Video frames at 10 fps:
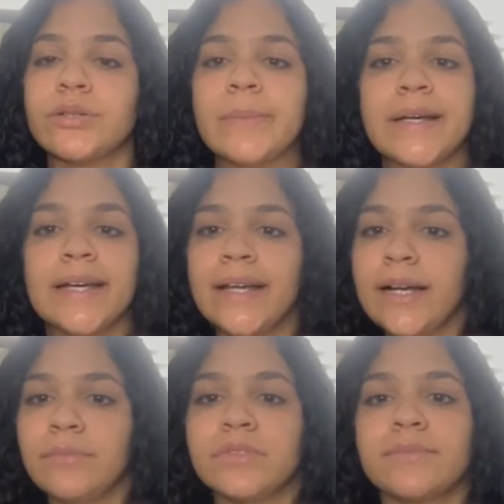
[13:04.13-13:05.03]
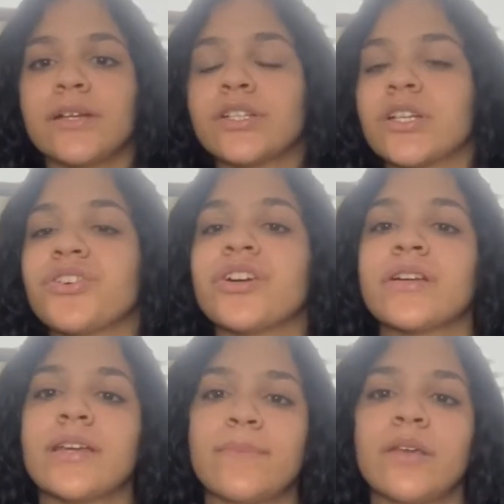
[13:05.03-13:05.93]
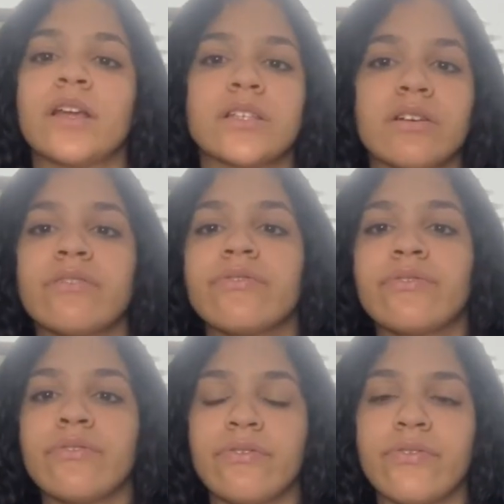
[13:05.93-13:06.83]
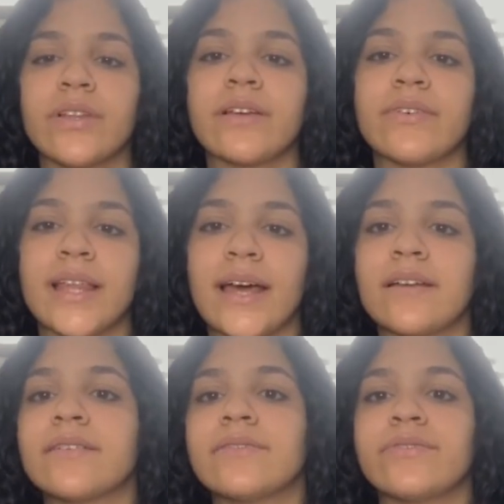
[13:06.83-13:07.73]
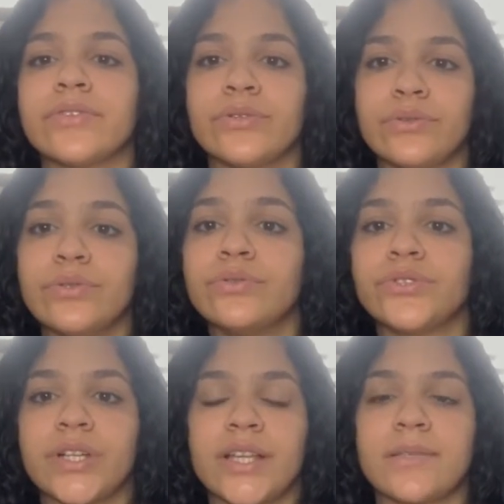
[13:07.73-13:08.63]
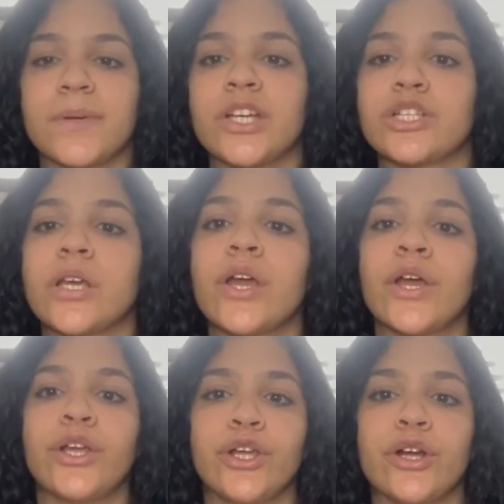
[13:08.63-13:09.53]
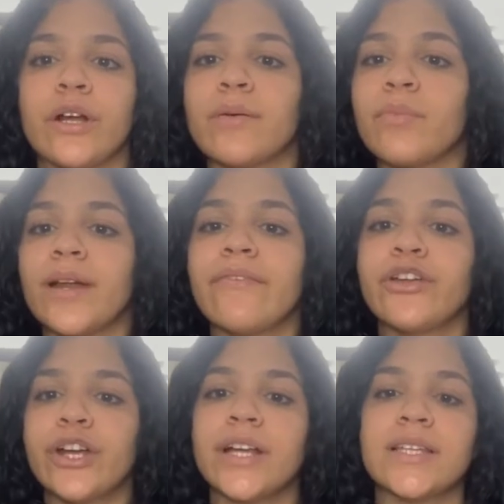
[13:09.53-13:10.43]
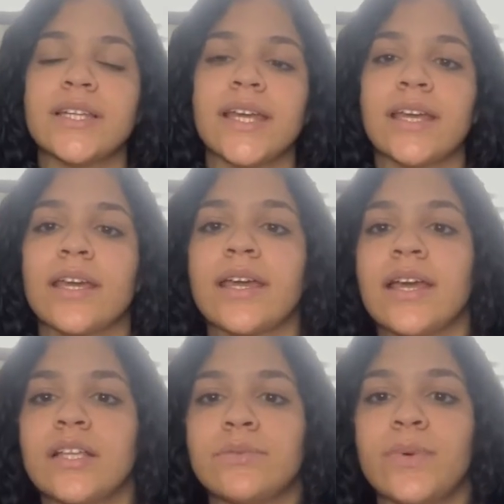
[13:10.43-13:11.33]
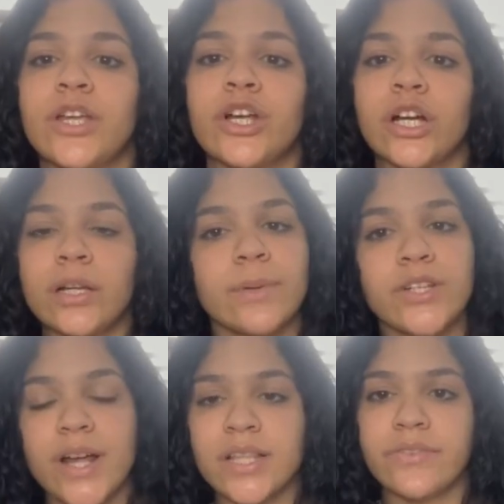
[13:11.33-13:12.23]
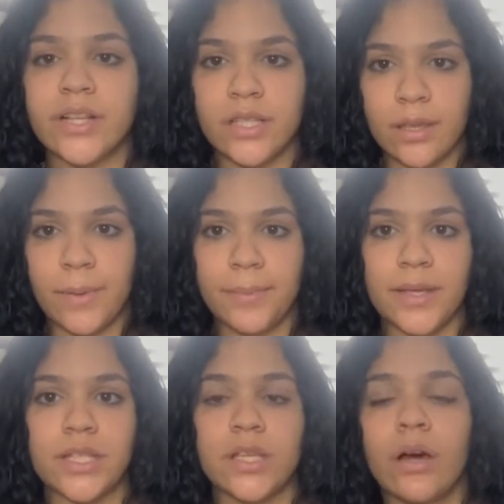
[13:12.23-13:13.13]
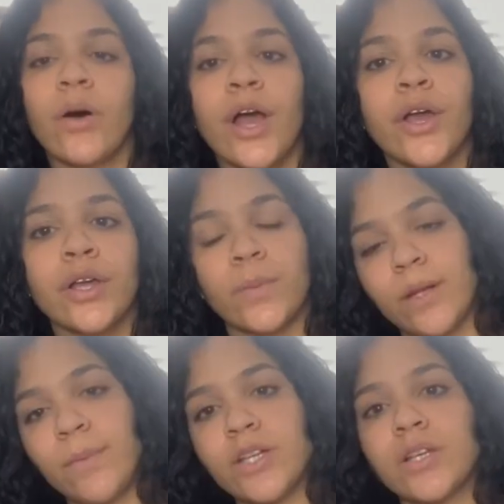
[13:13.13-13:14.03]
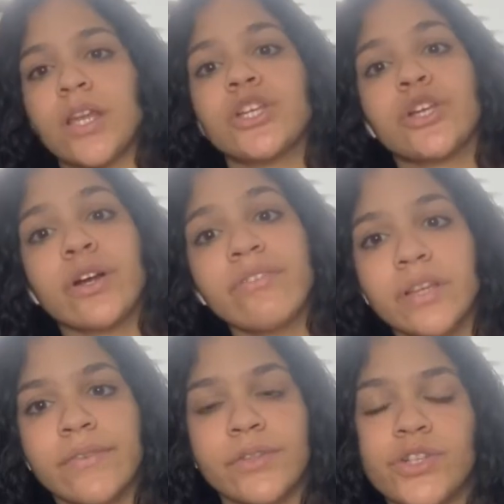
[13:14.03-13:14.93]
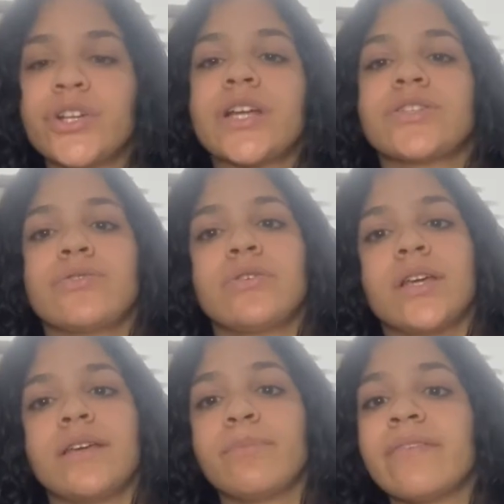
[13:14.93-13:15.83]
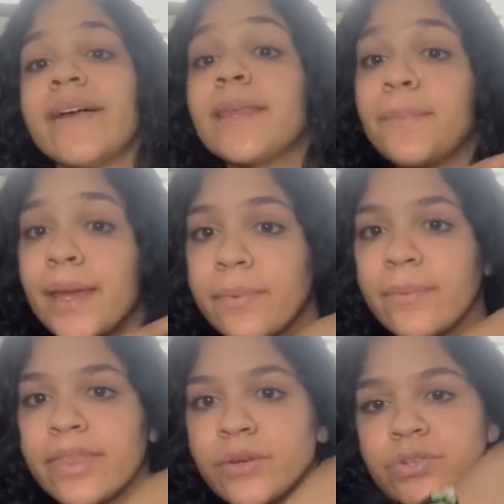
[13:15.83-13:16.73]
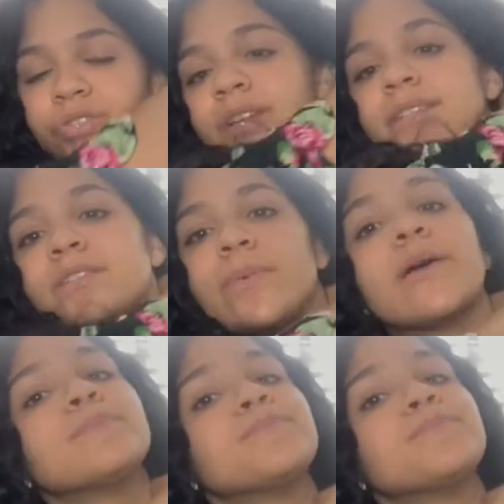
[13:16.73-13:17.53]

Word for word: But um, just make sure you're keeping yourself full of a lot of nutrients because your whatever you're intaking is but you're going to be transferring to the baby. So you want to make sure that you're full of nutrients so you can provide the baby with nutrients as well.